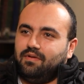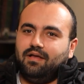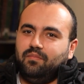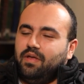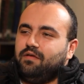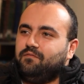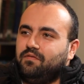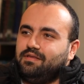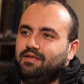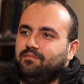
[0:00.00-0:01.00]
I make for
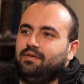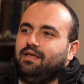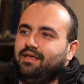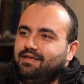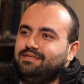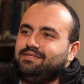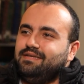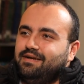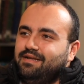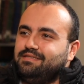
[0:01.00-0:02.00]
them
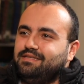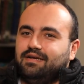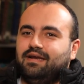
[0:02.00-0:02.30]
easier, and